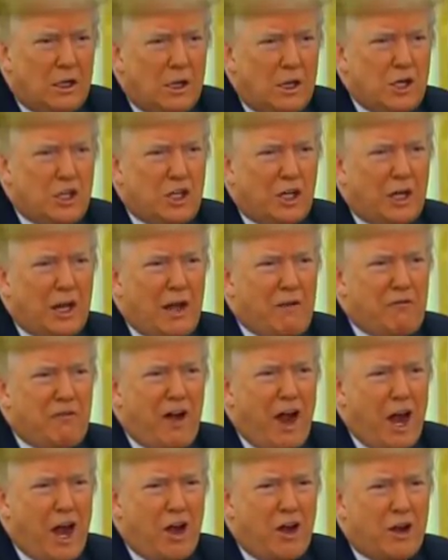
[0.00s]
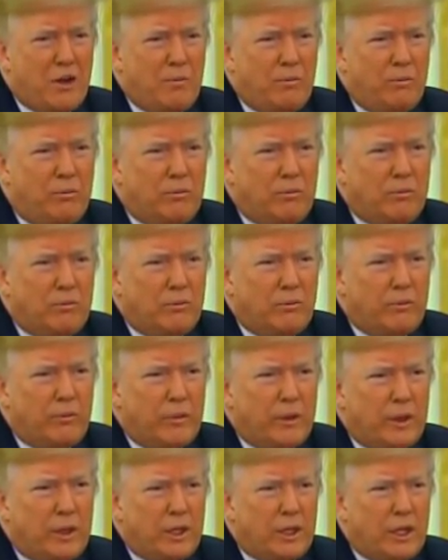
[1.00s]
until I fired him.
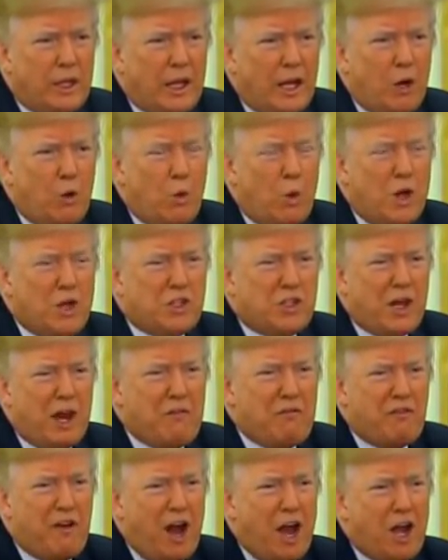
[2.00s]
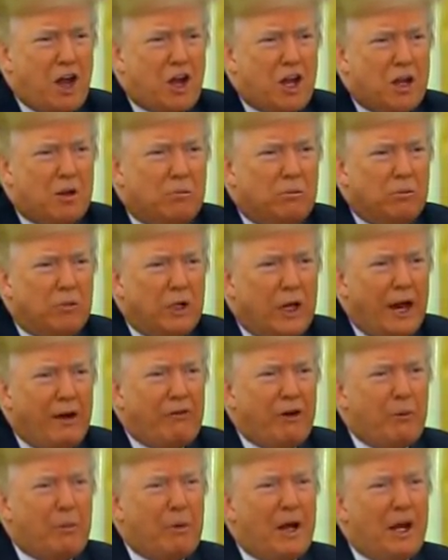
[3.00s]
And once I fired him,
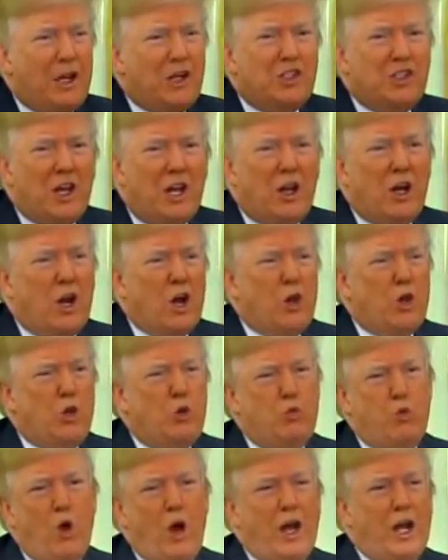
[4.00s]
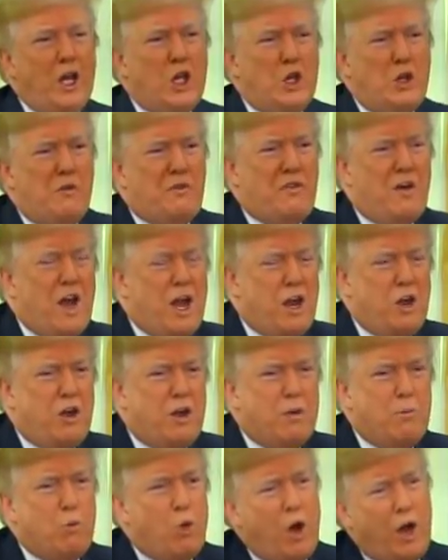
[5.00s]
everybody said, oh, why did you fire
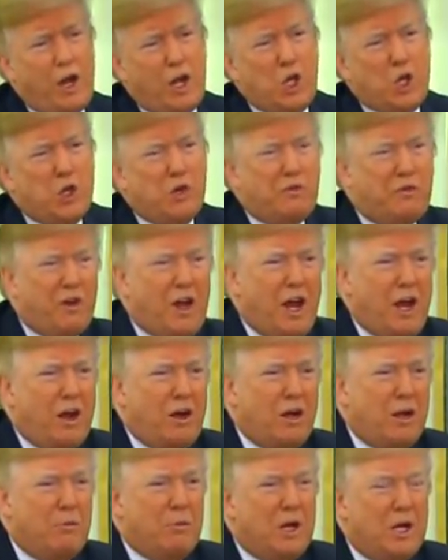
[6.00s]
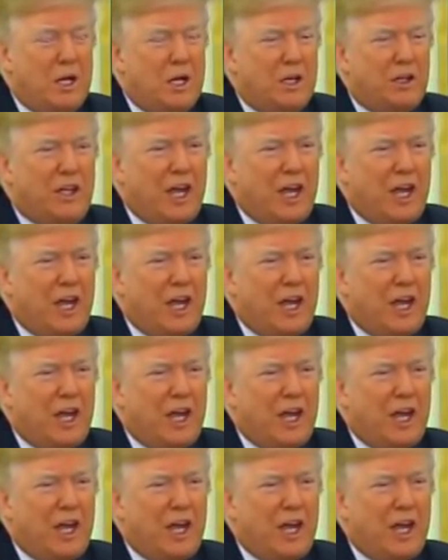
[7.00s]
him? Why did you fire him?